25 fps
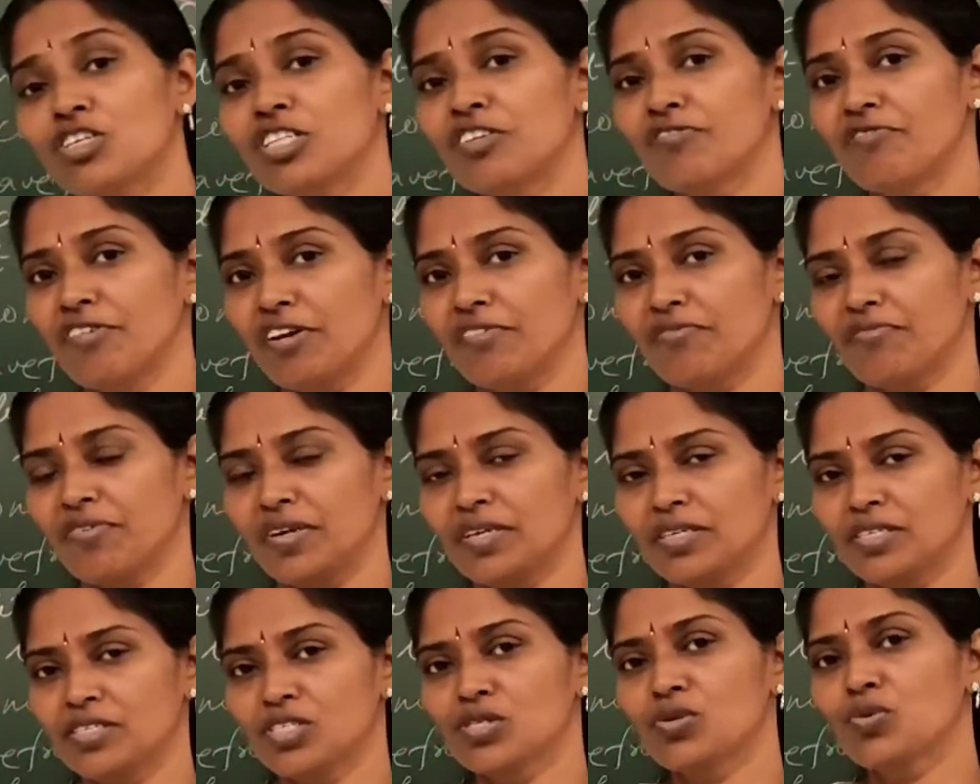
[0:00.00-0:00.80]
wavefront.
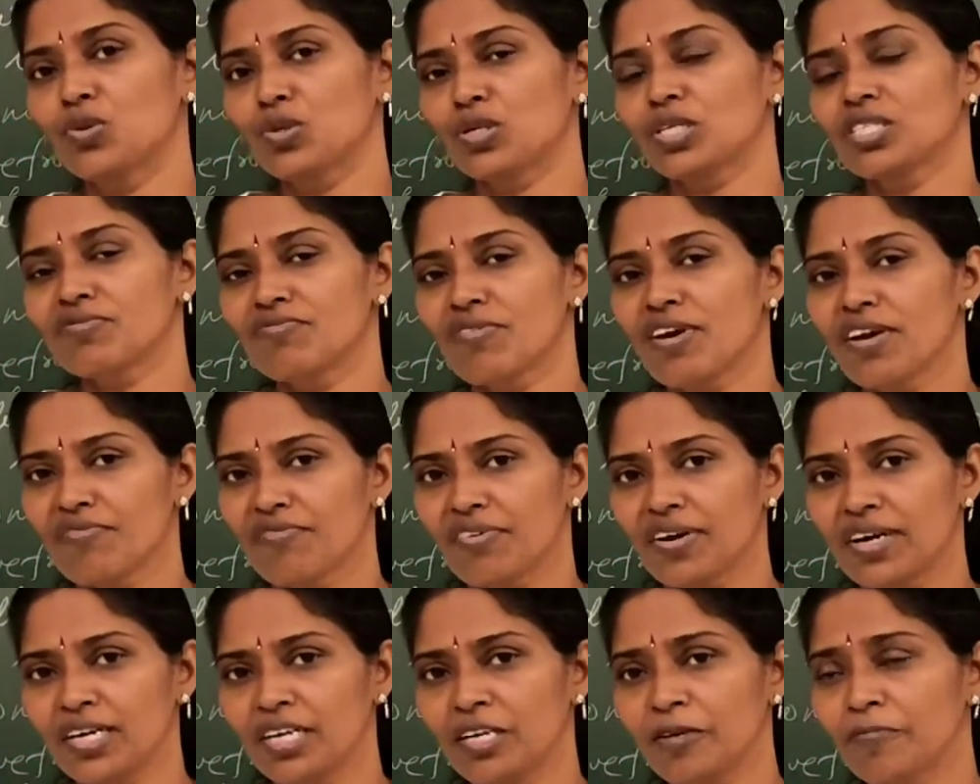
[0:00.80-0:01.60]
So what is
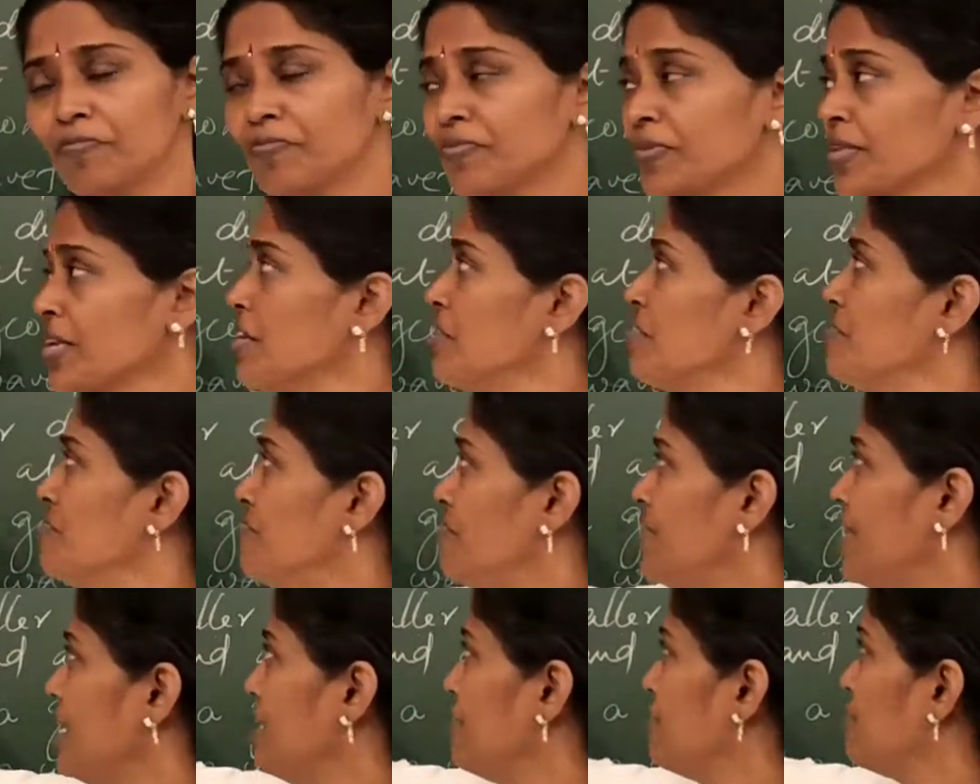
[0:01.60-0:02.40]
wavefront?
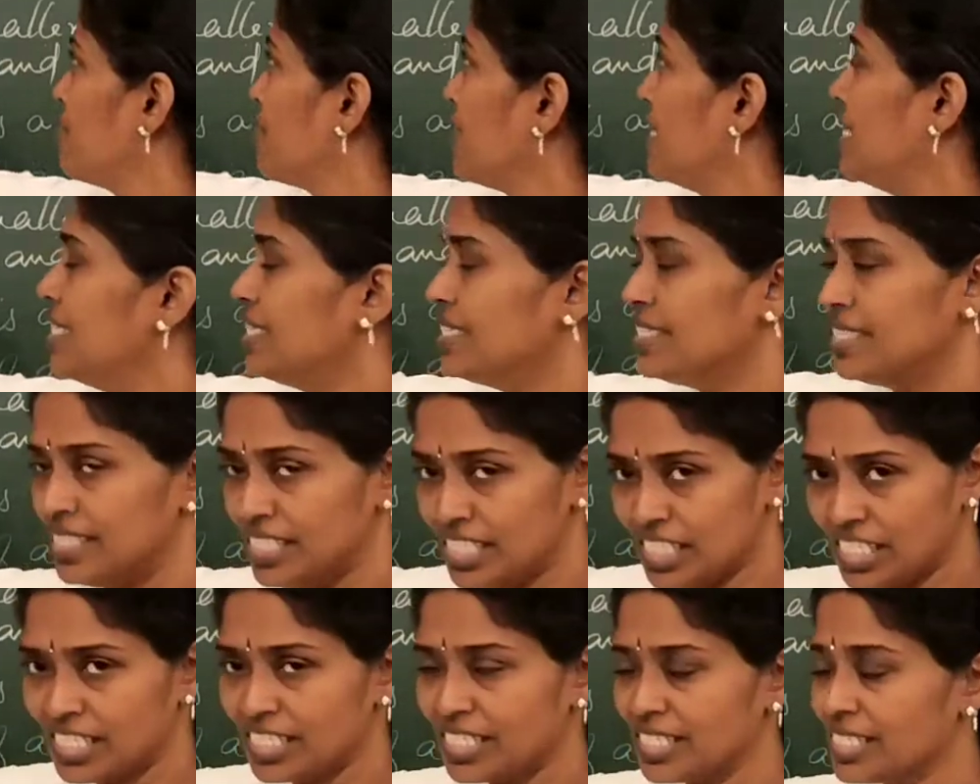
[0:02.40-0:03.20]
Wavefront
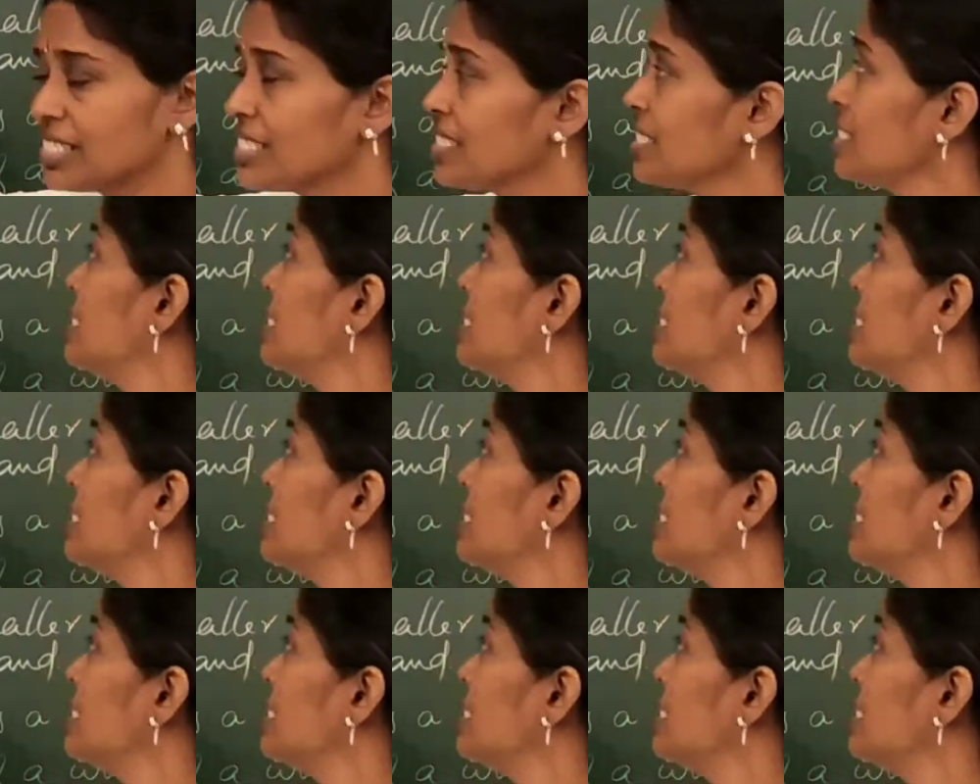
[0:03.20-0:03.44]
is